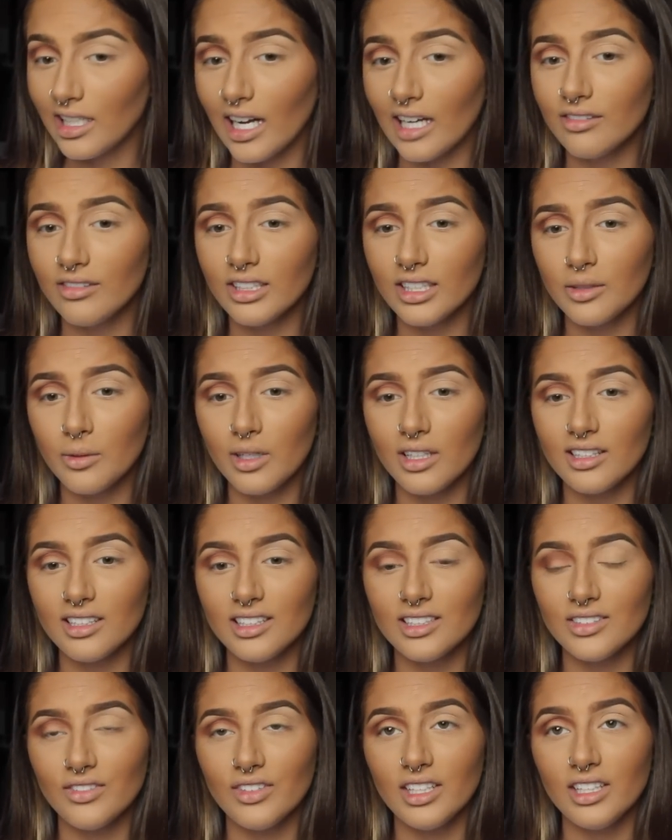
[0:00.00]
I really wanted
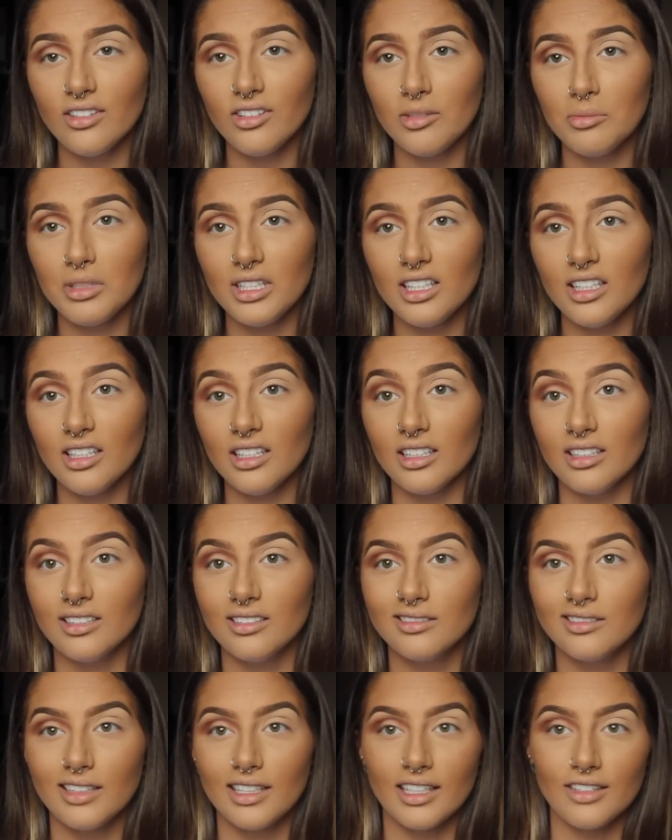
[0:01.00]
this video to be good,
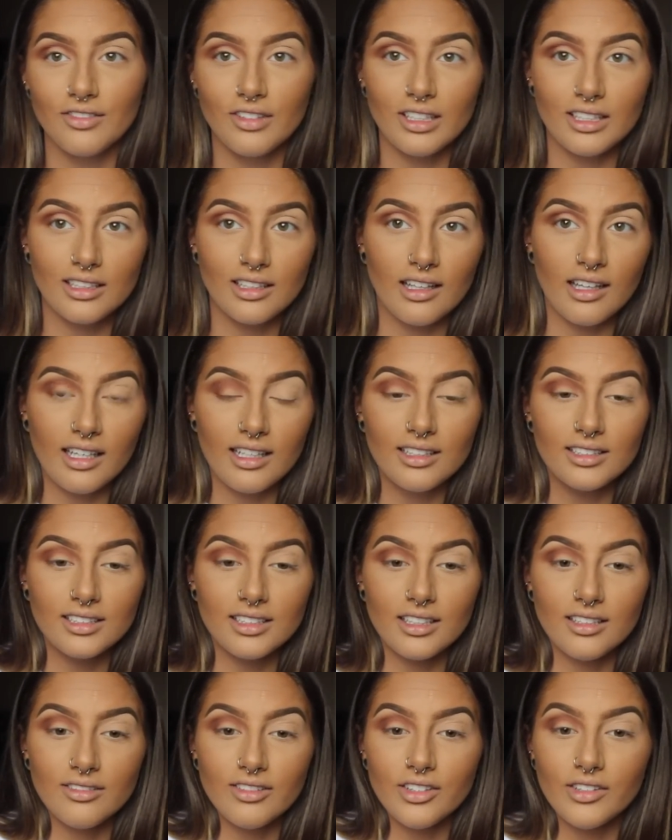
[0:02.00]
and I feel like the lighting's
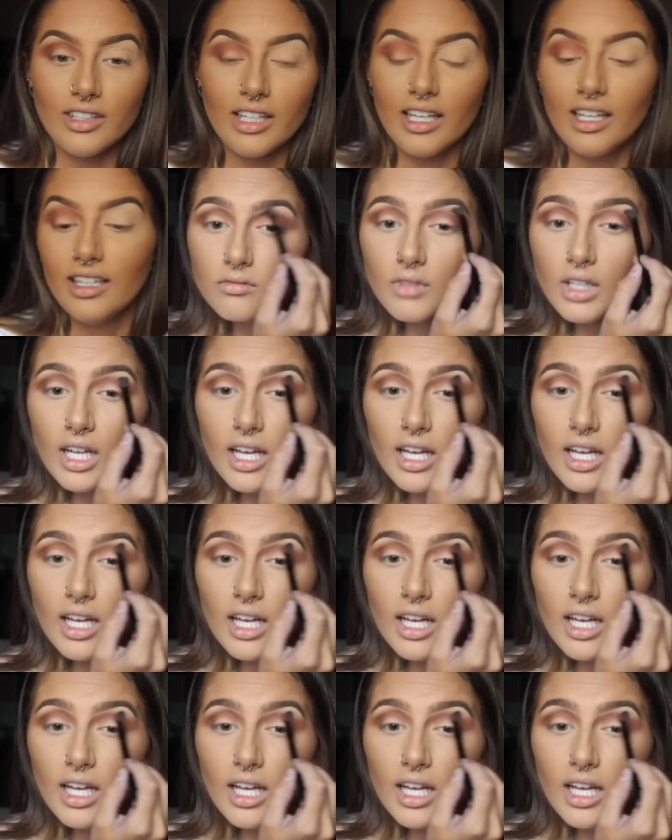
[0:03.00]
gonna ruin it.